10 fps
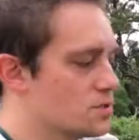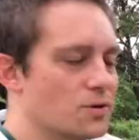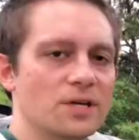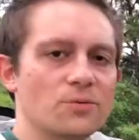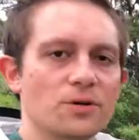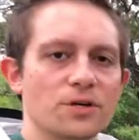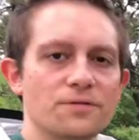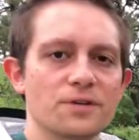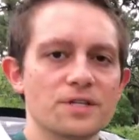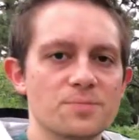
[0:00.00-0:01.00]
So I think we're good
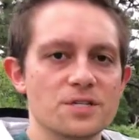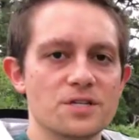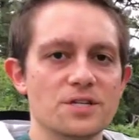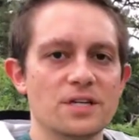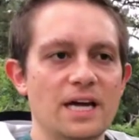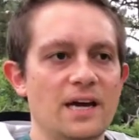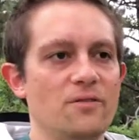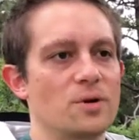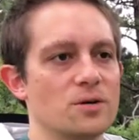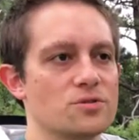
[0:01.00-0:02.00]
for this position. I have
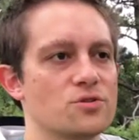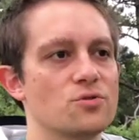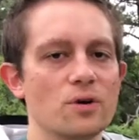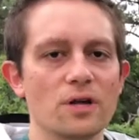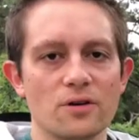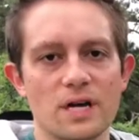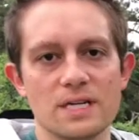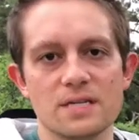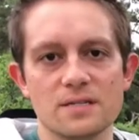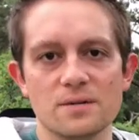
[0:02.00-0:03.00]
about two other
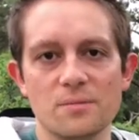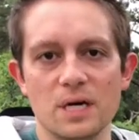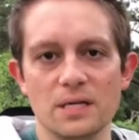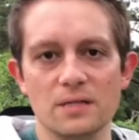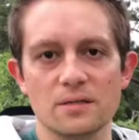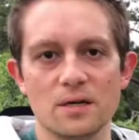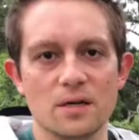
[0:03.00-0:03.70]
ideas in mind,